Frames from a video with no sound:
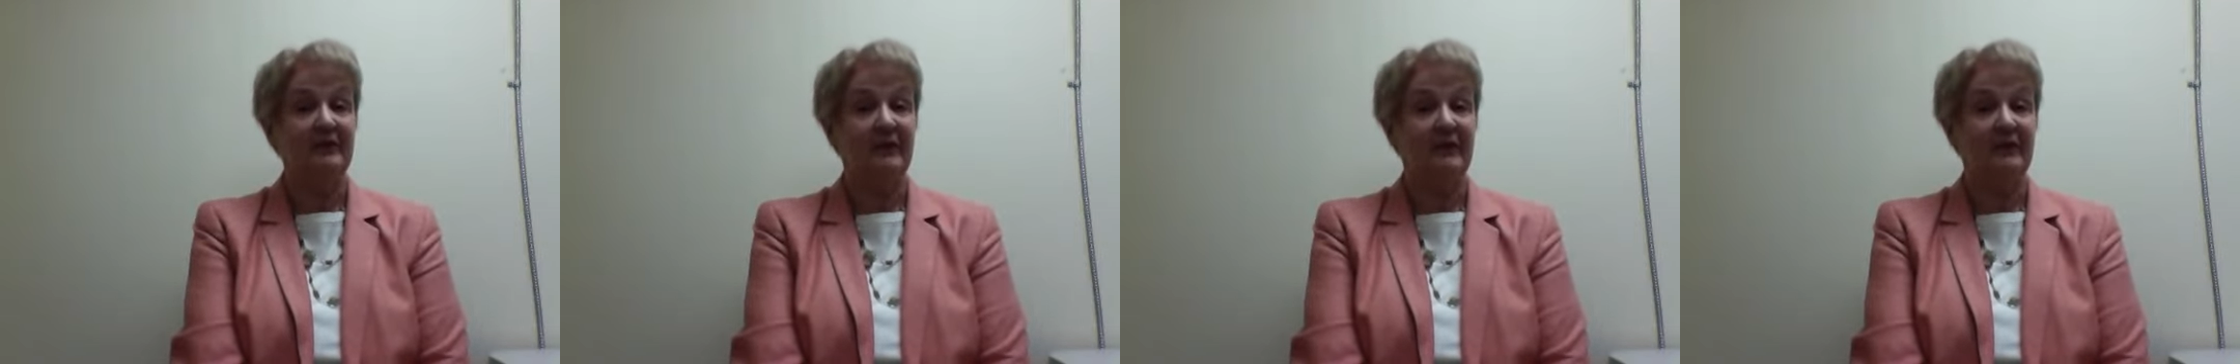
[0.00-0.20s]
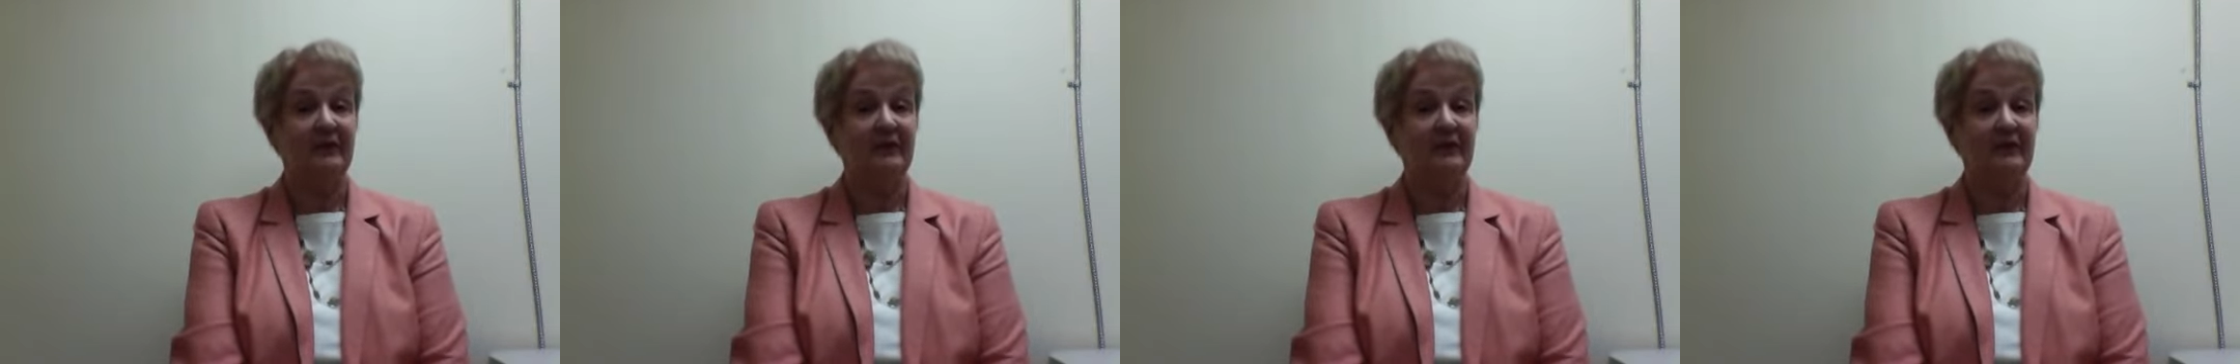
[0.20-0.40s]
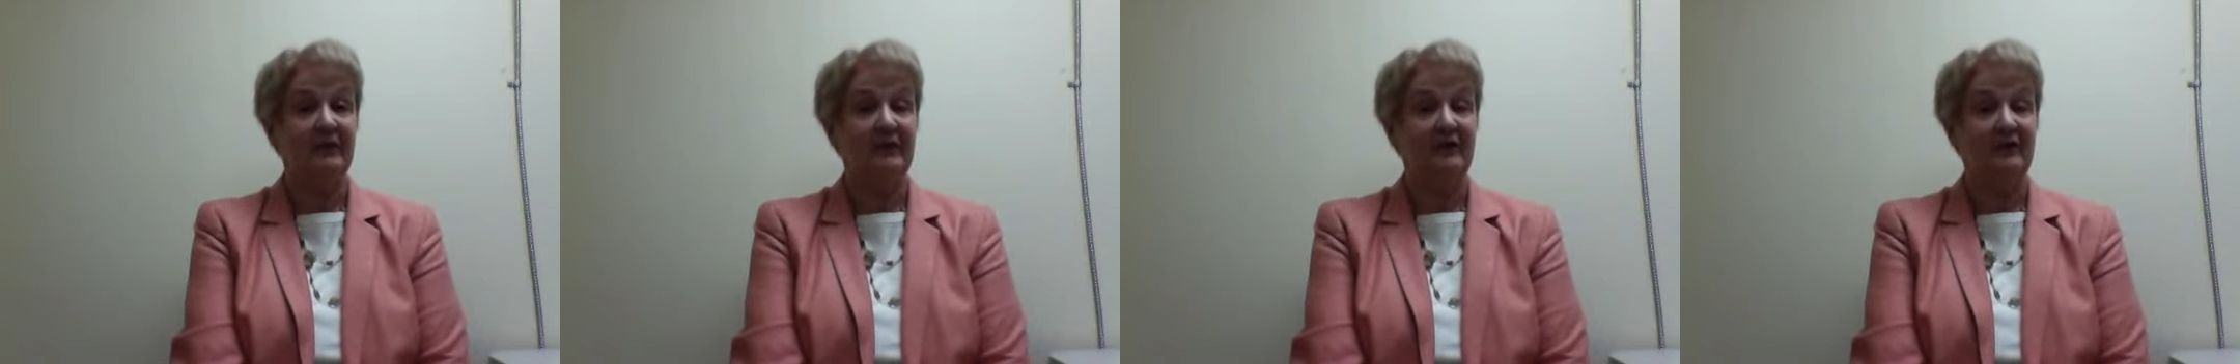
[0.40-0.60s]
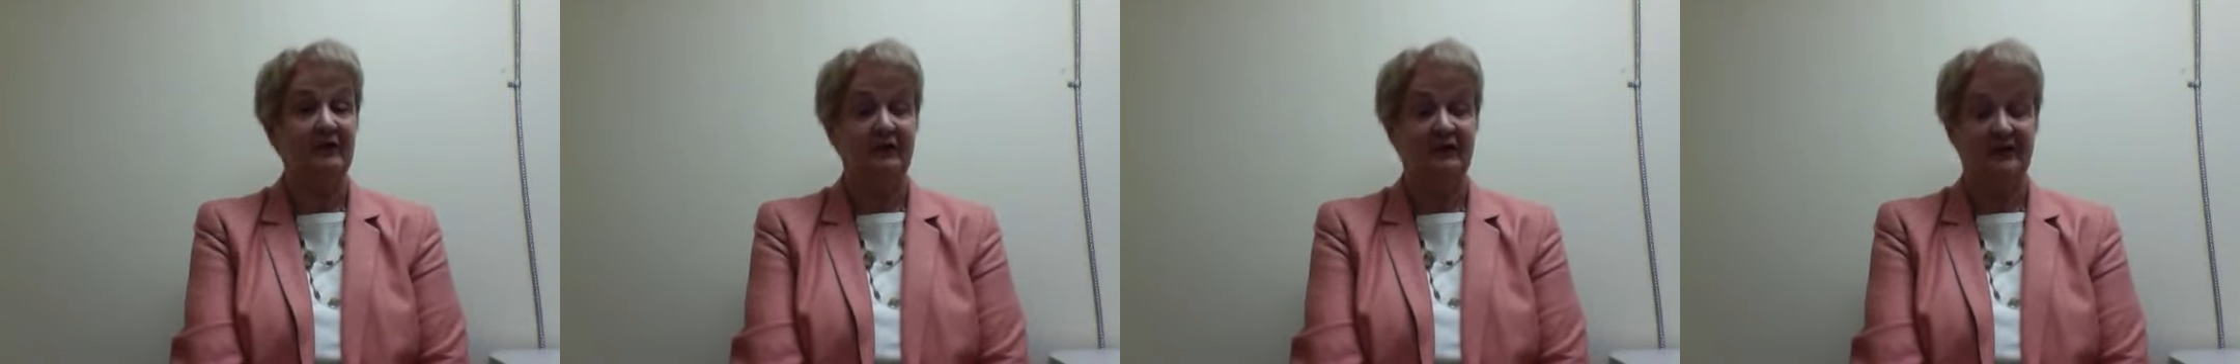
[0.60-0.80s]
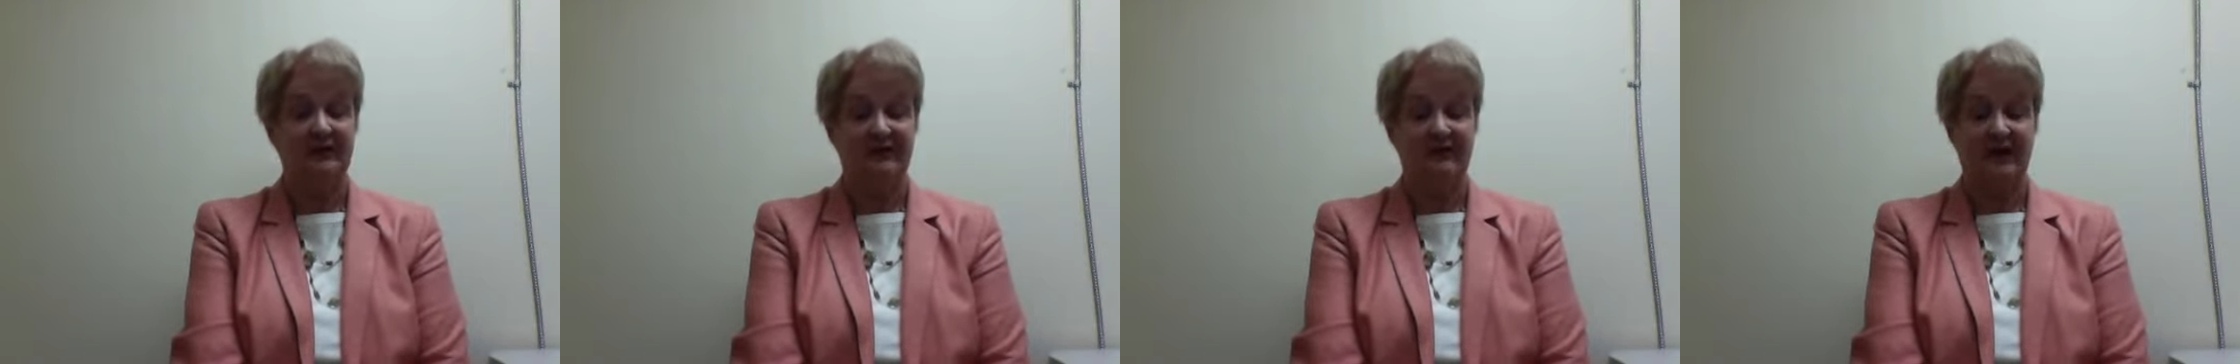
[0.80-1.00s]
public
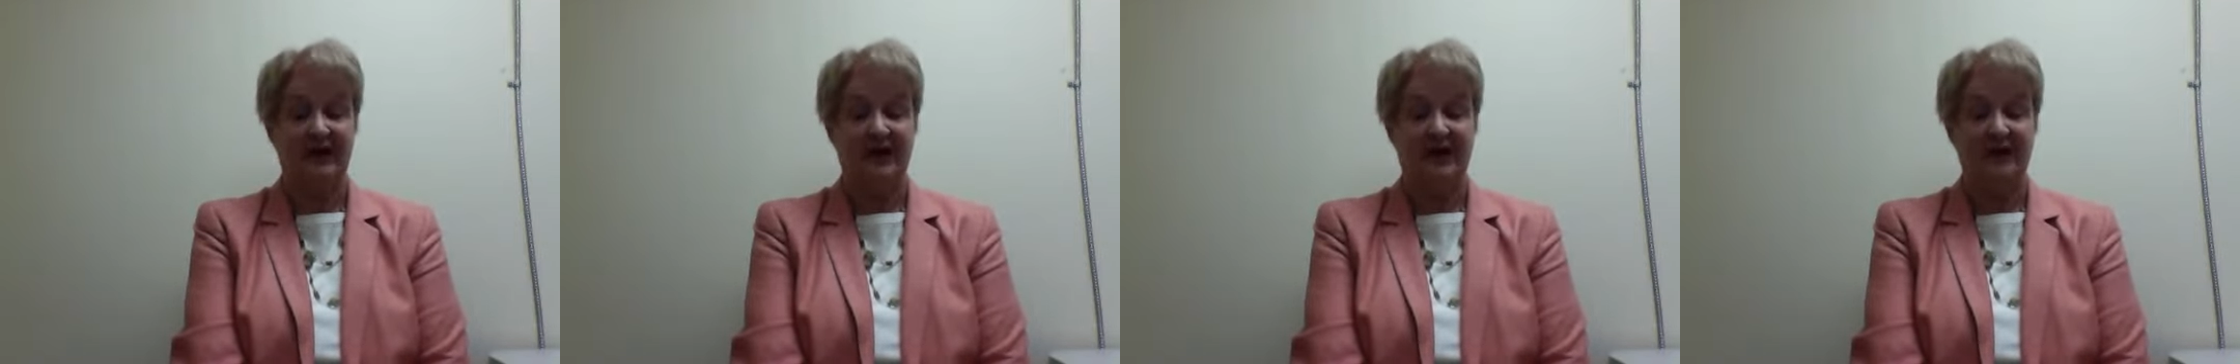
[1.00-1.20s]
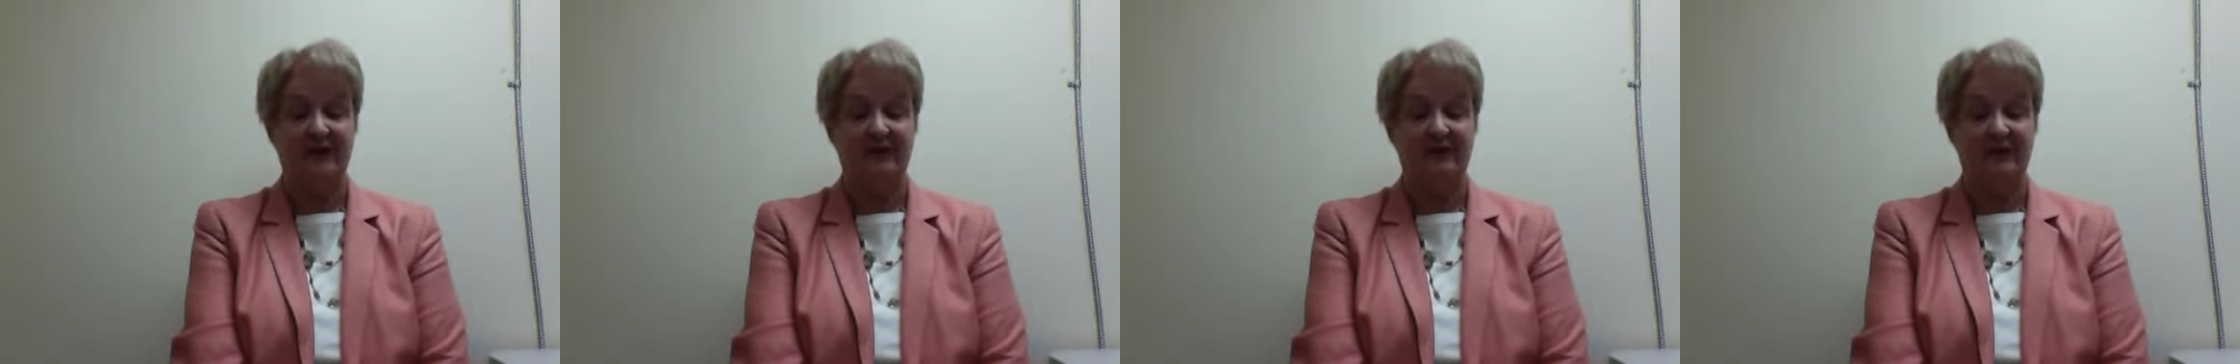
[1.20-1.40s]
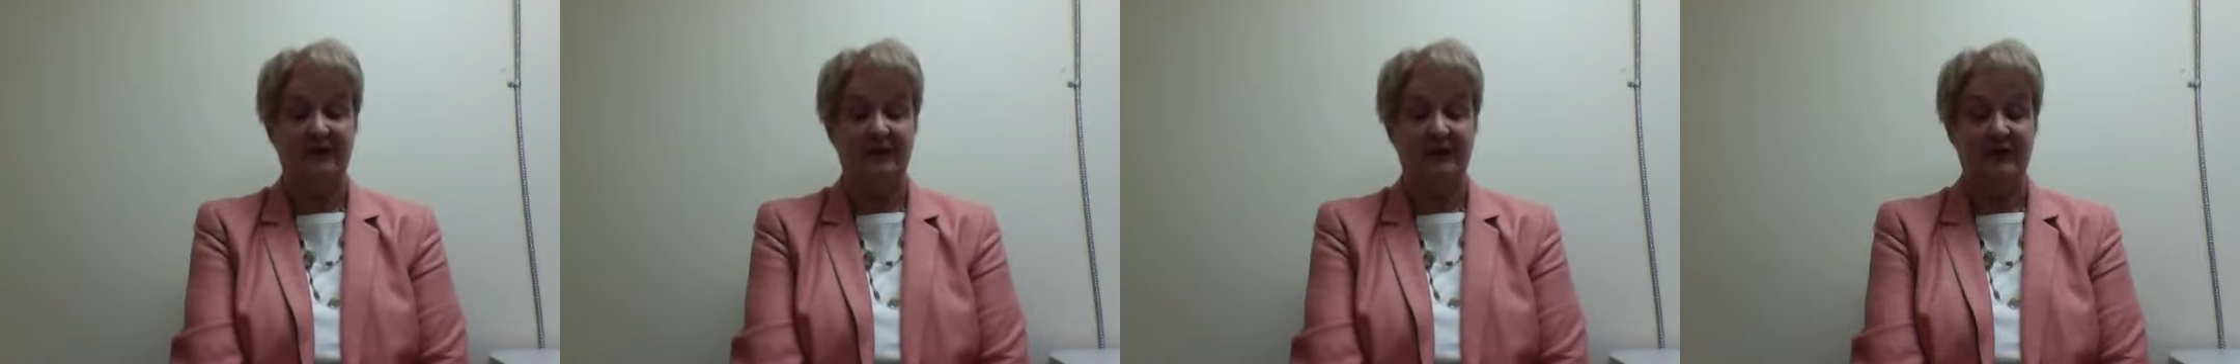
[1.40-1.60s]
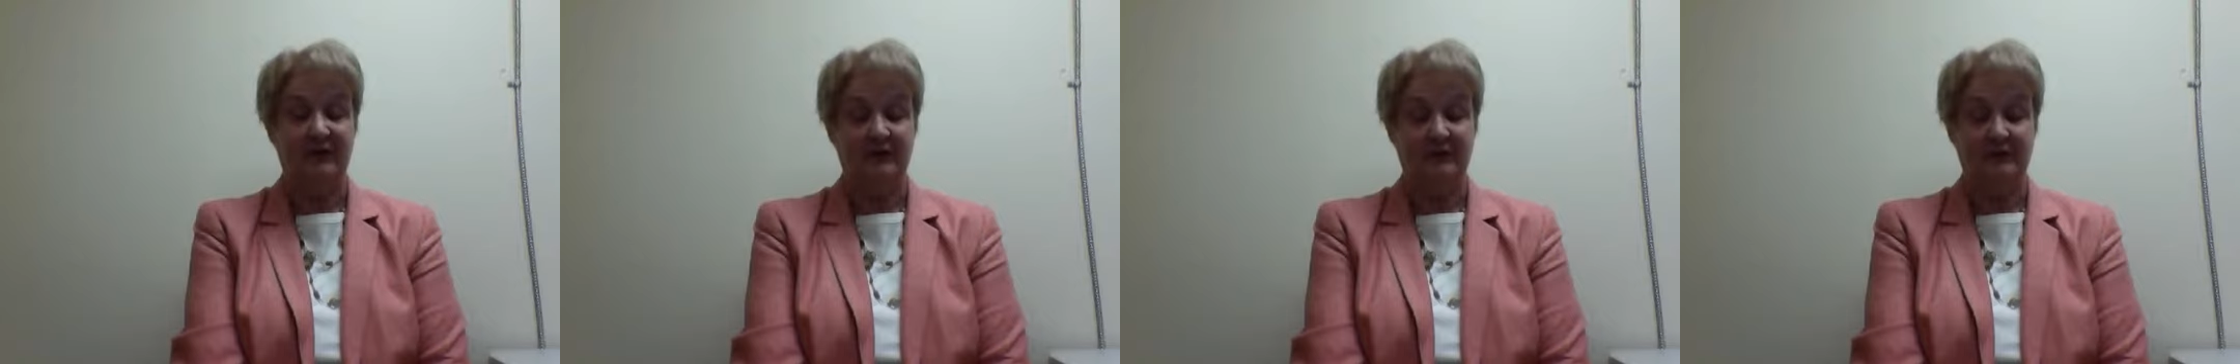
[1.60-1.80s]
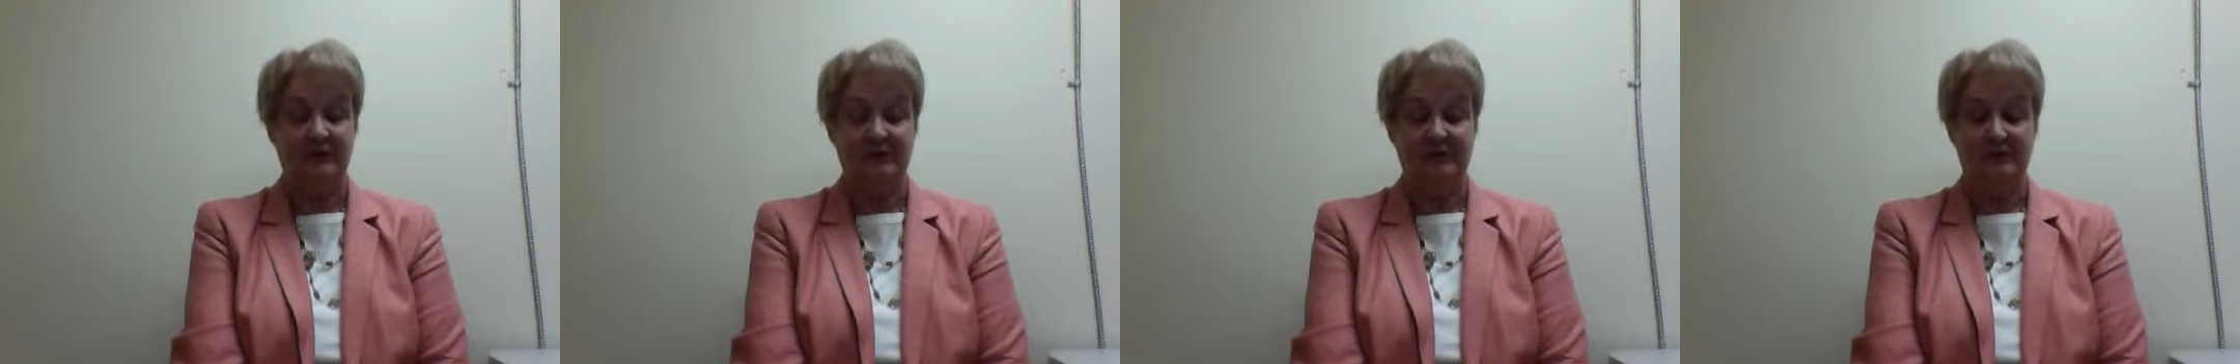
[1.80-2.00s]
servants I have
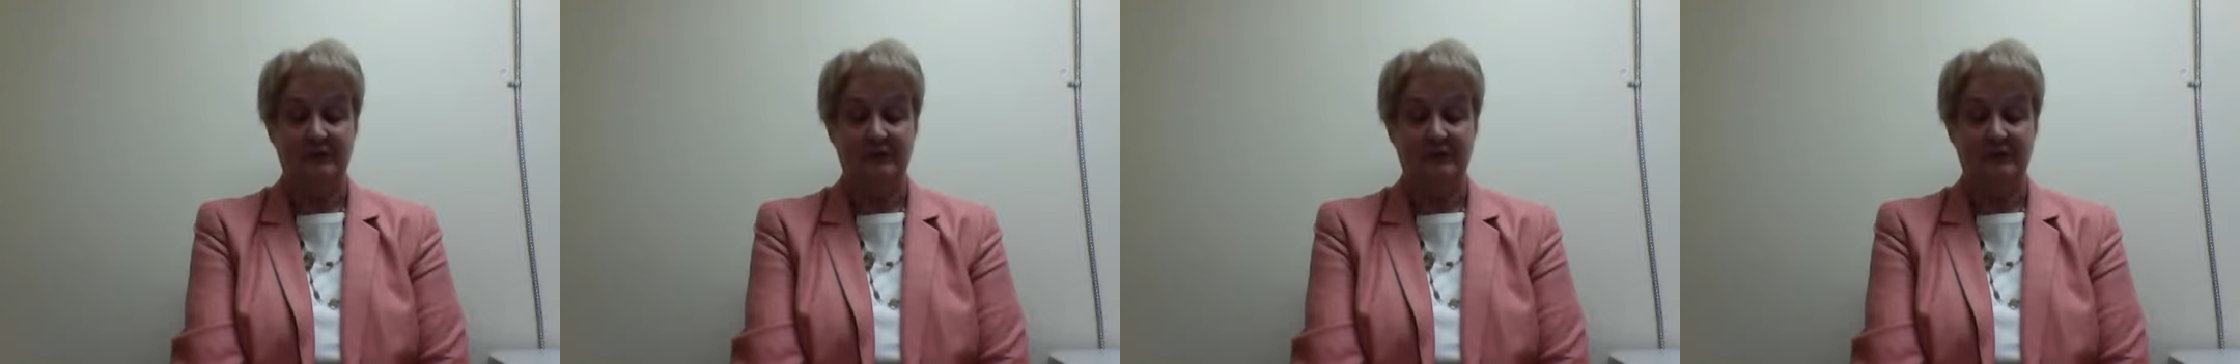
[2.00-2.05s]
known.